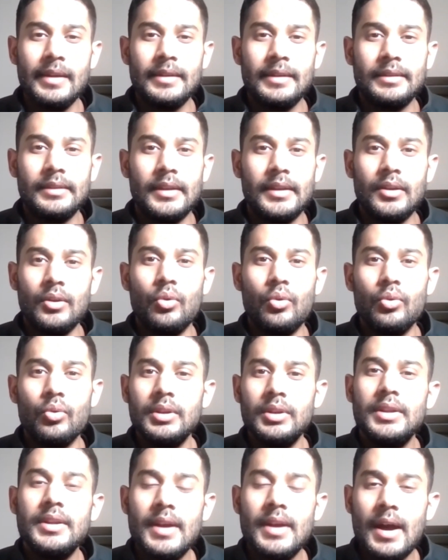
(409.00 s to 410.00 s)
they'll
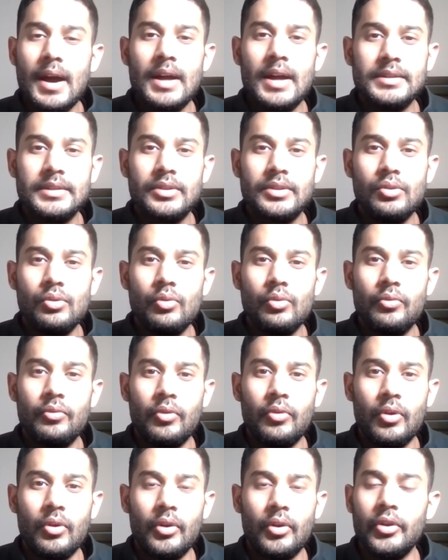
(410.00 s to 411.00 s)
only ask you
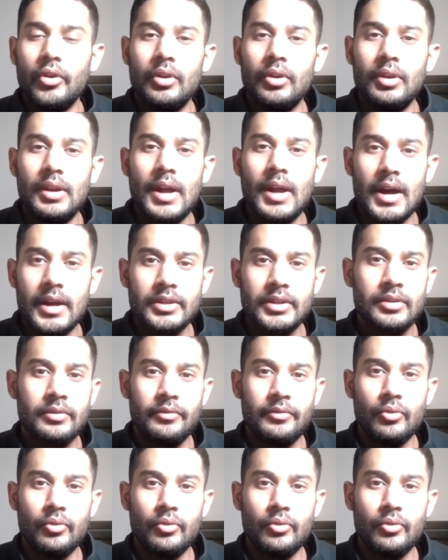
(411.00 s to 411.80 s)
for your last